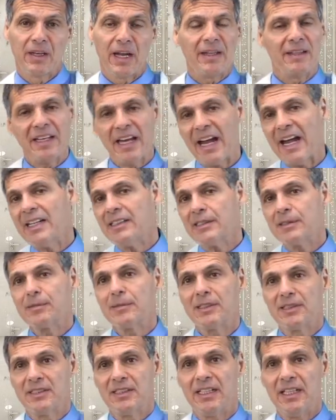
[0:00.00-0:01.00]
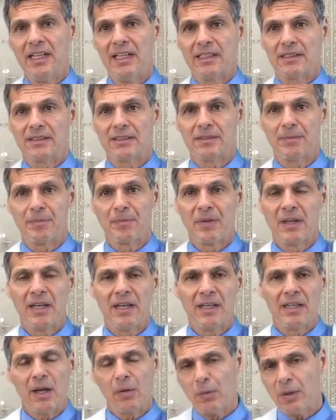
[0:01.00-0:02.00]
And the answer is yes.
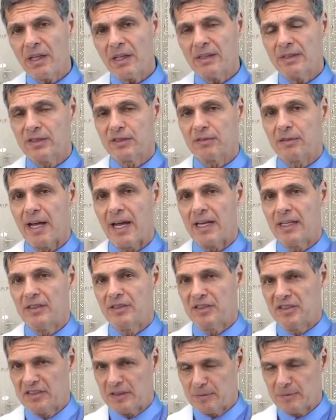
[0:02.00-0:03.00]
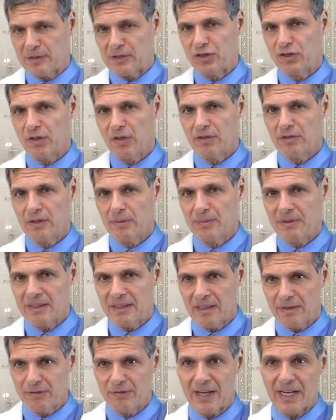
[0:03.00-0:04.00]
Now, one of the strategies that's been shown to
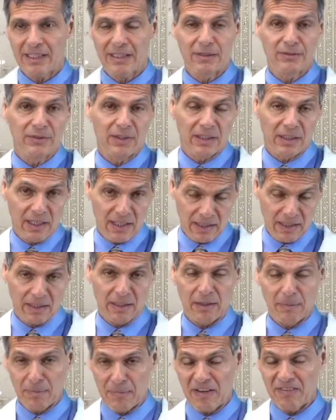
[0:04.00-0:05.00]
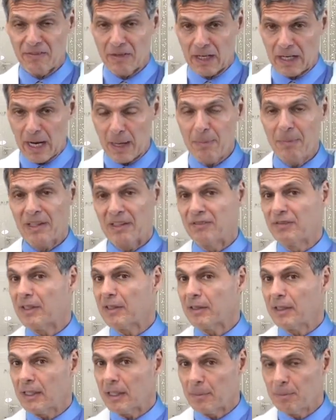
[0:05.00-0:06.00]
be effective in a couple of
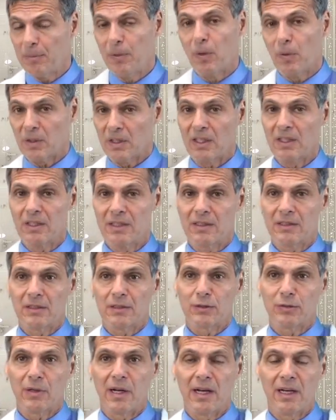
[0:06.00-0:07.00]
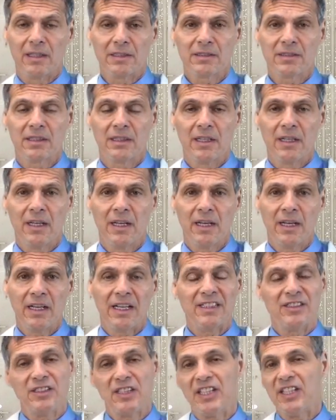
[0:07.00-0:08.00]
very important clinical trials
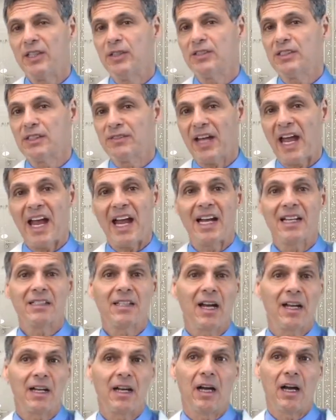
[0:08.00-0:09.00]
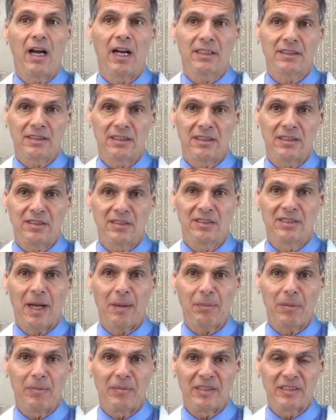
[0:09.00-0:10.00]
is the use of antioxidant
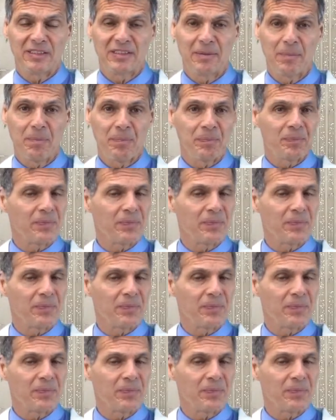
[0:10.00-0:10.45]
supplements.